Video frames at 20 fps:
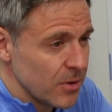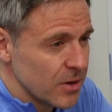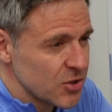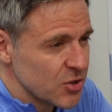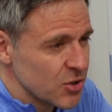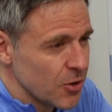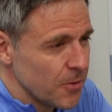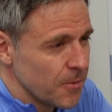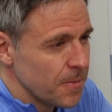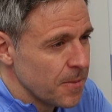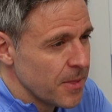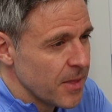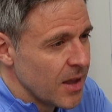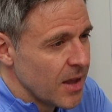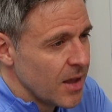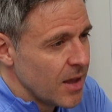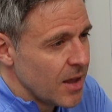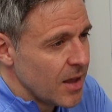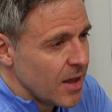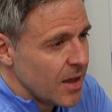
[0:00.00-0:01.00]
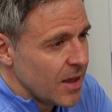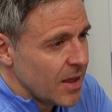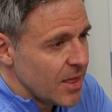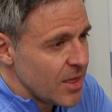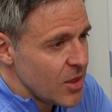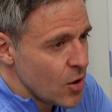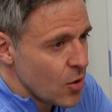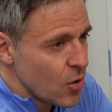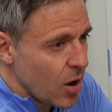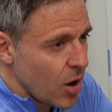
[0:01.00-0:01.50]
And so
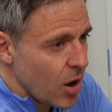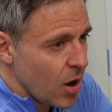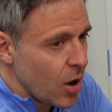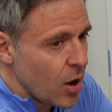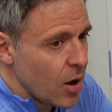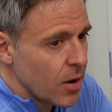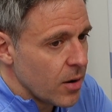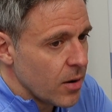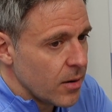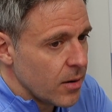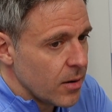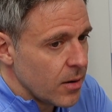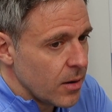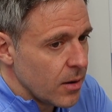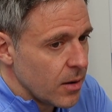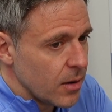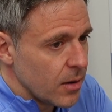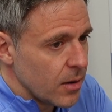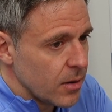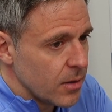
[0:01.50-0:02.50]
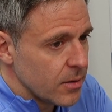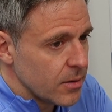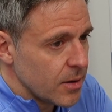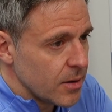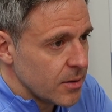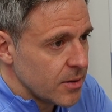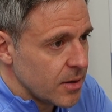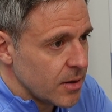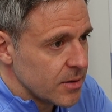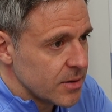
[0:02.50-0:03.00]
there
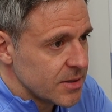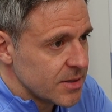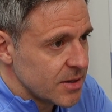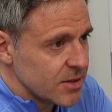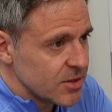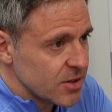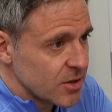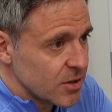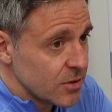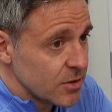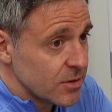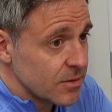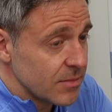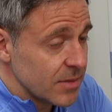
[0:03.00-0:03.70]
is a good